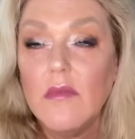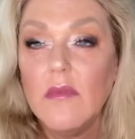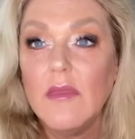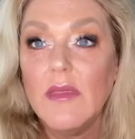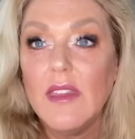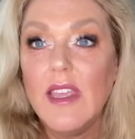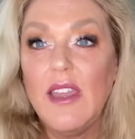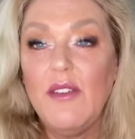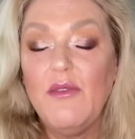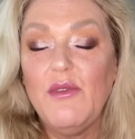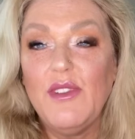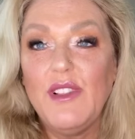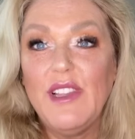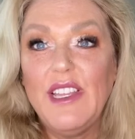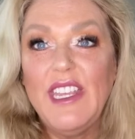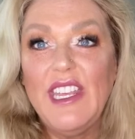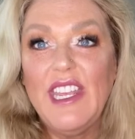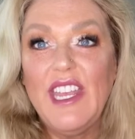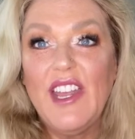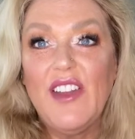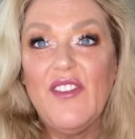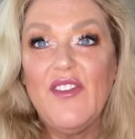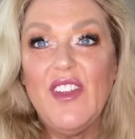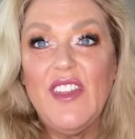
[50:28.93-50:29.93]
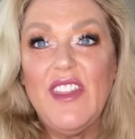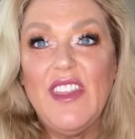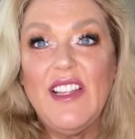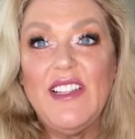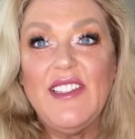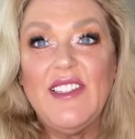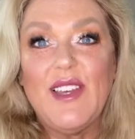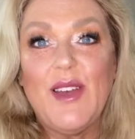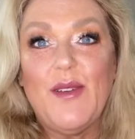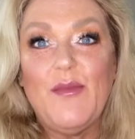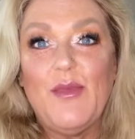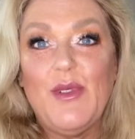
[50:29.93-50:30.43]
I will link everything
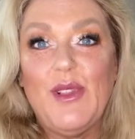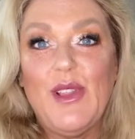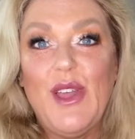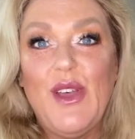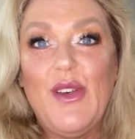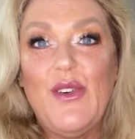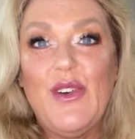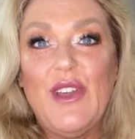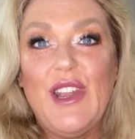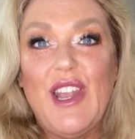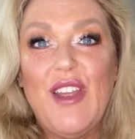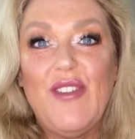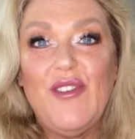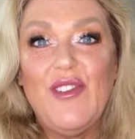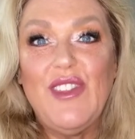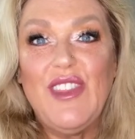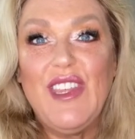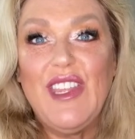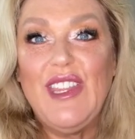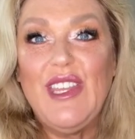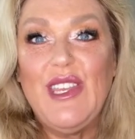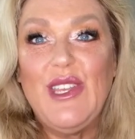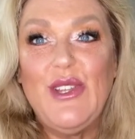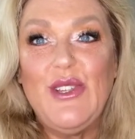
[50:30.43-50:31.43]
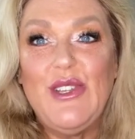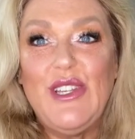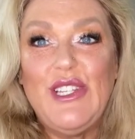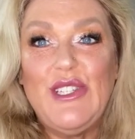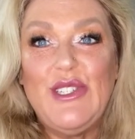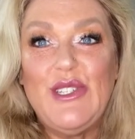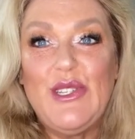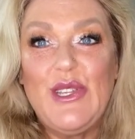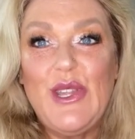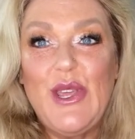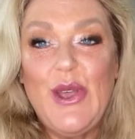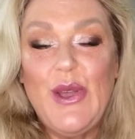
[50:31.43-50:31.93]
down below on everything that you need
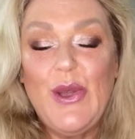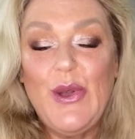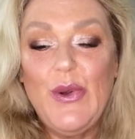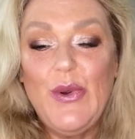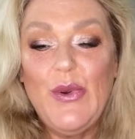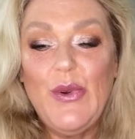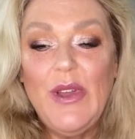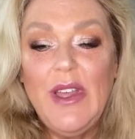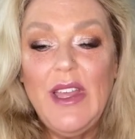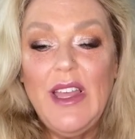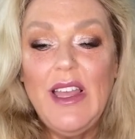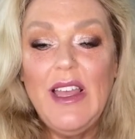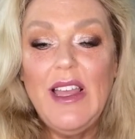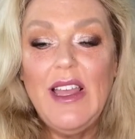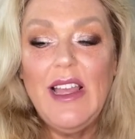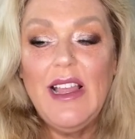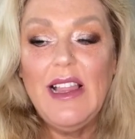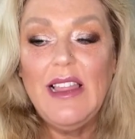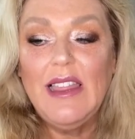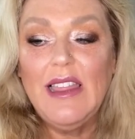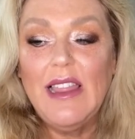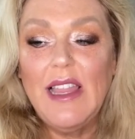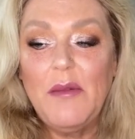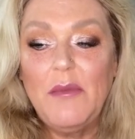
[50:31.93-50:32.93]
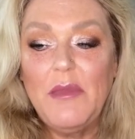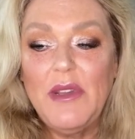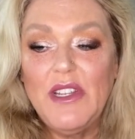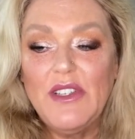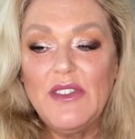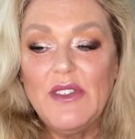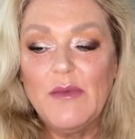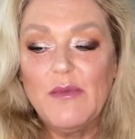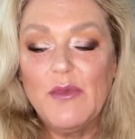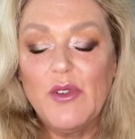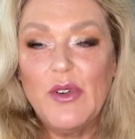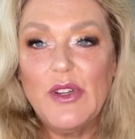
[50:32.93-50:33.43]
to know. Let me know
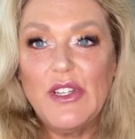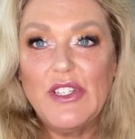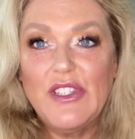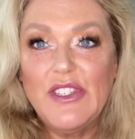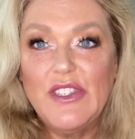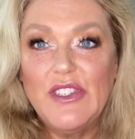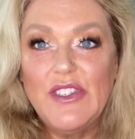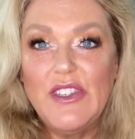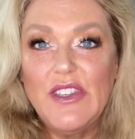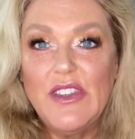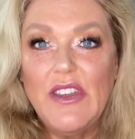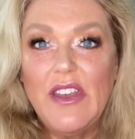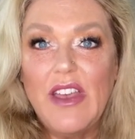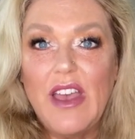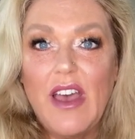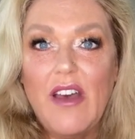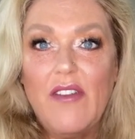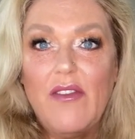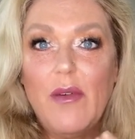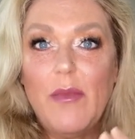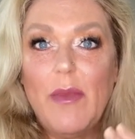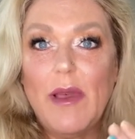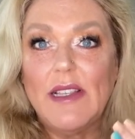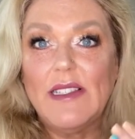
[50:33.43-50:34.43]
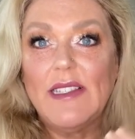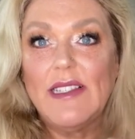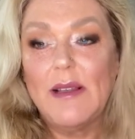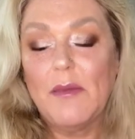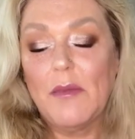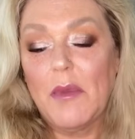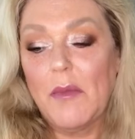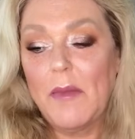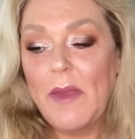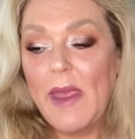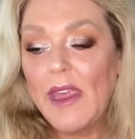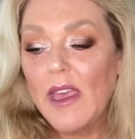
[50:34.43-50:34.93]
some questions that you have about
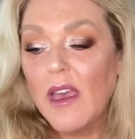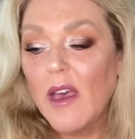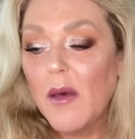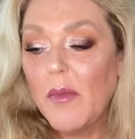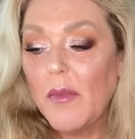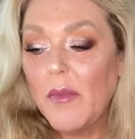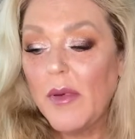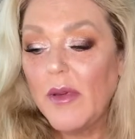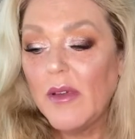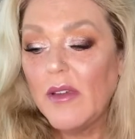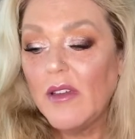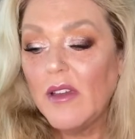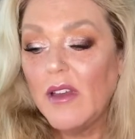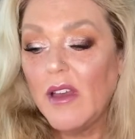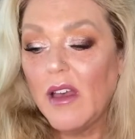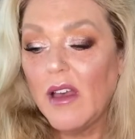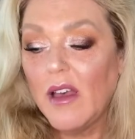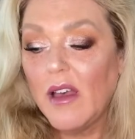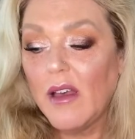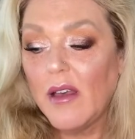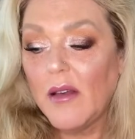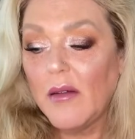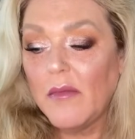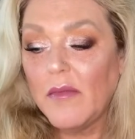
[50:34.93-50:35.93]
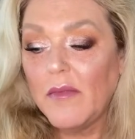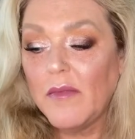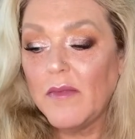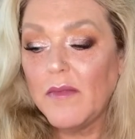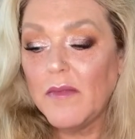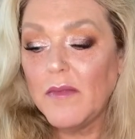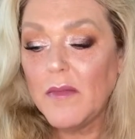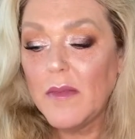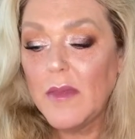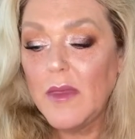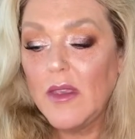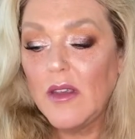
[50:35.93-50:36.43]
summer makeup.
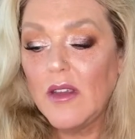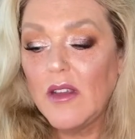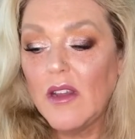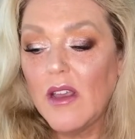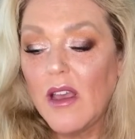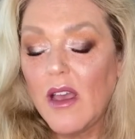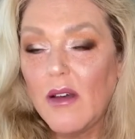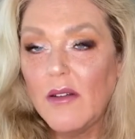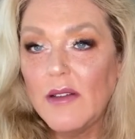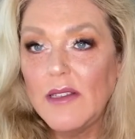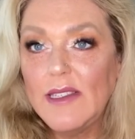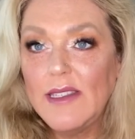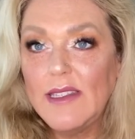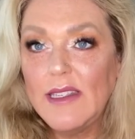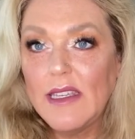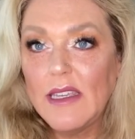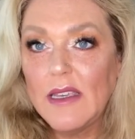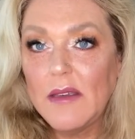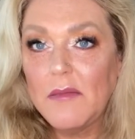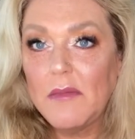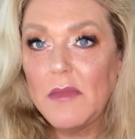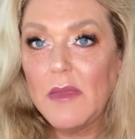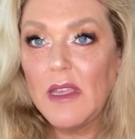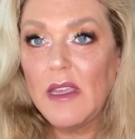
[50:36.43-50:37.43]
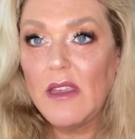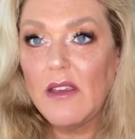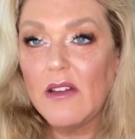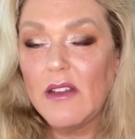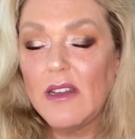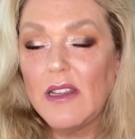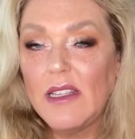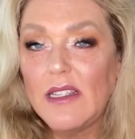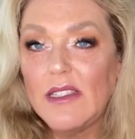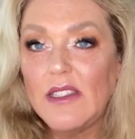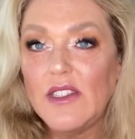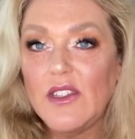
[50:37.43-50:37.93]
You can always DM me
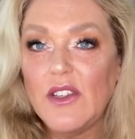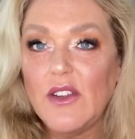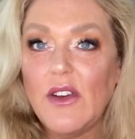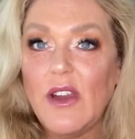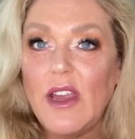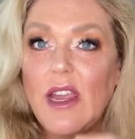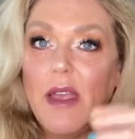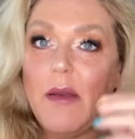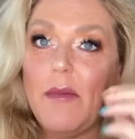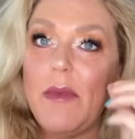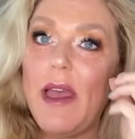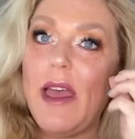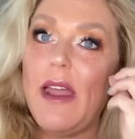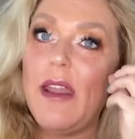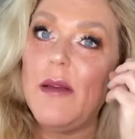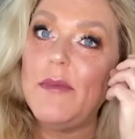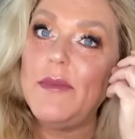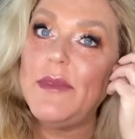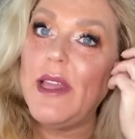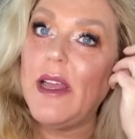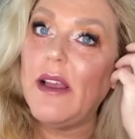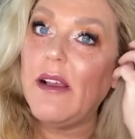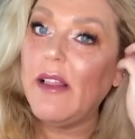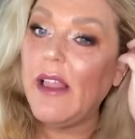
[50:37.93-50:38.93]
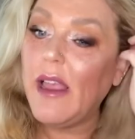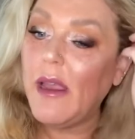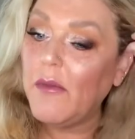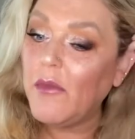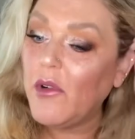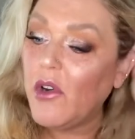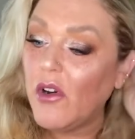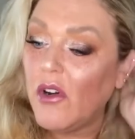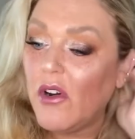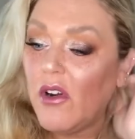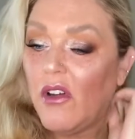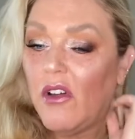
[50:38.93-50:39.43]
on Instagram at Uptown Glam
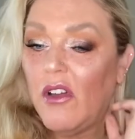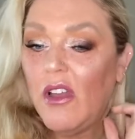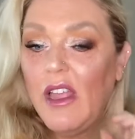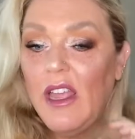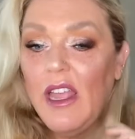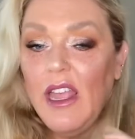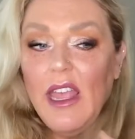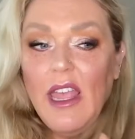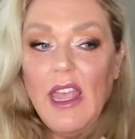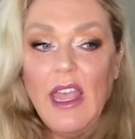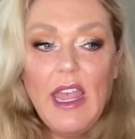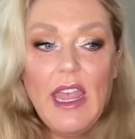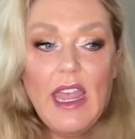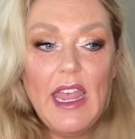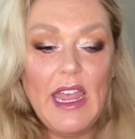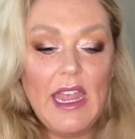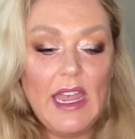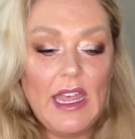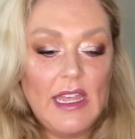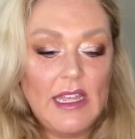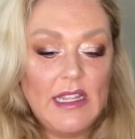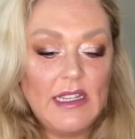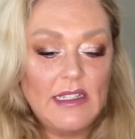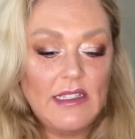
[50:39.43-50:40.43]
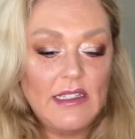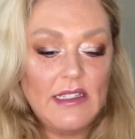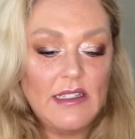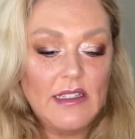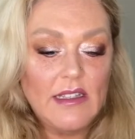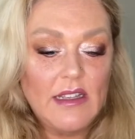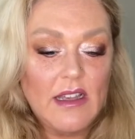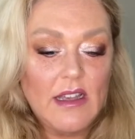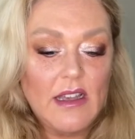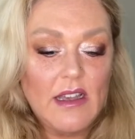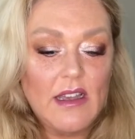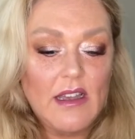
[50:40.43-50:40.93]
Girl, and
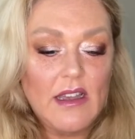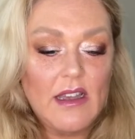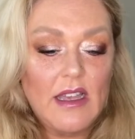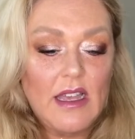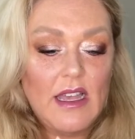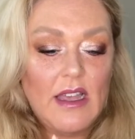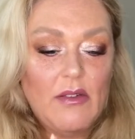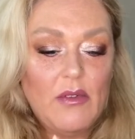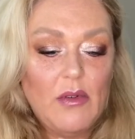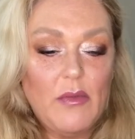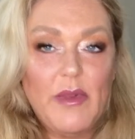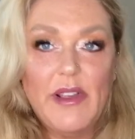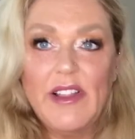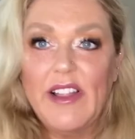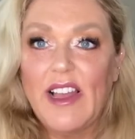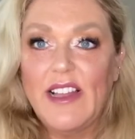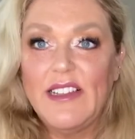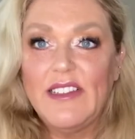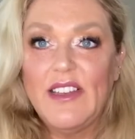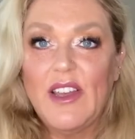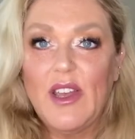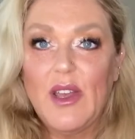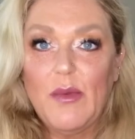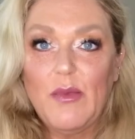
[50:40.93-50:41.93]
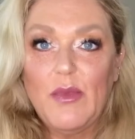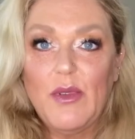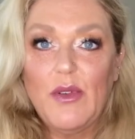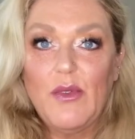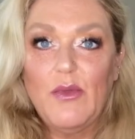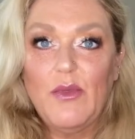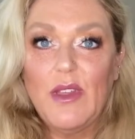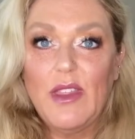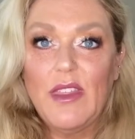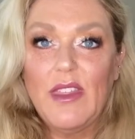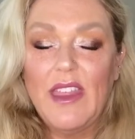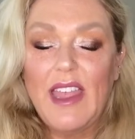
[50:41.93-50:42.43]
I will be glad to help you
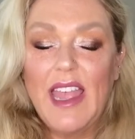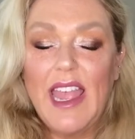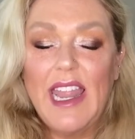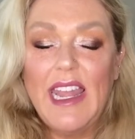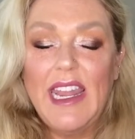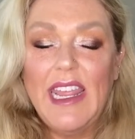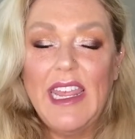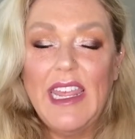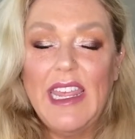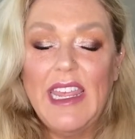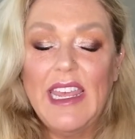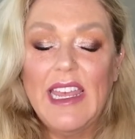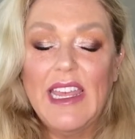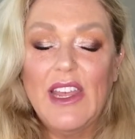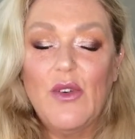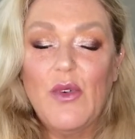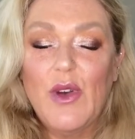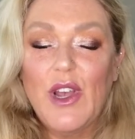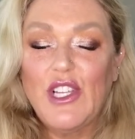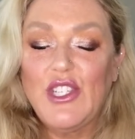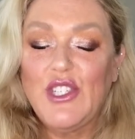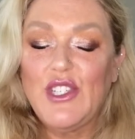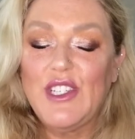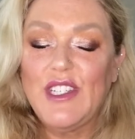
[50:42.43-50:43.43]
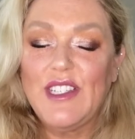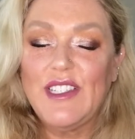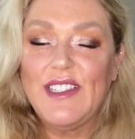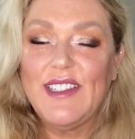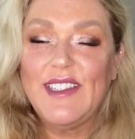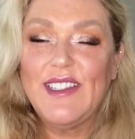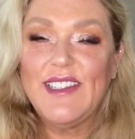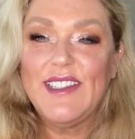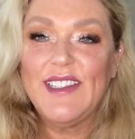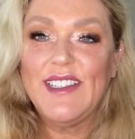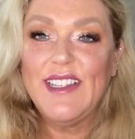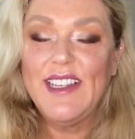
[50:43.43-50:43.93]
with any
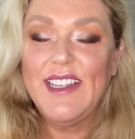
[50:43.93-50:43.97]
questions.